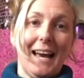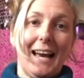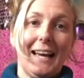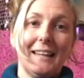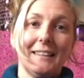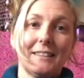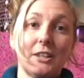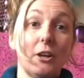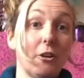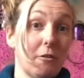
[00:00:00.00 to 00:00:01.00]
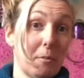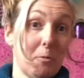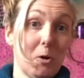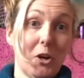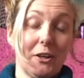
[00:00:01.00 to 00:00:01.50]
And a lot of my
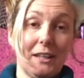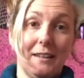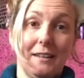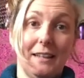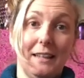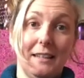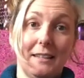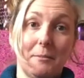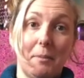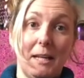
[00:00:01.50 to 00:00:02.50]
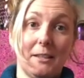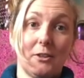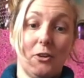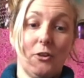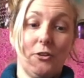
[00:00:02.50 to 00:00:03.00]
work is based
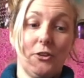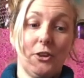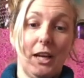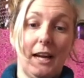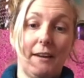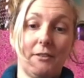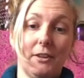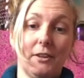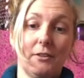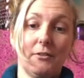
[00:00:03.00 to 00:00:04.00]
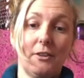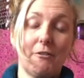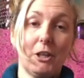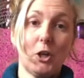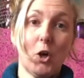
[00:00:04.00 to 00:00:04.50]
on having very
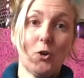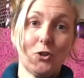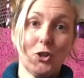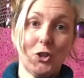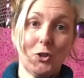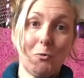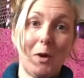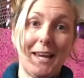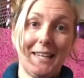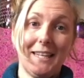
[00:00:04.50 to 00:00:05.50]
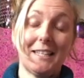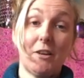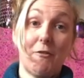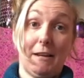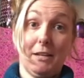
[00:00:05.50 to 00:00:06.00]
conscious awareness
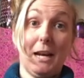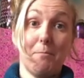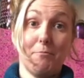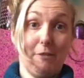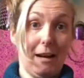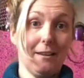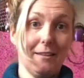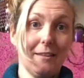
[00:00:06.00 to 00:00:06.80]
around our breath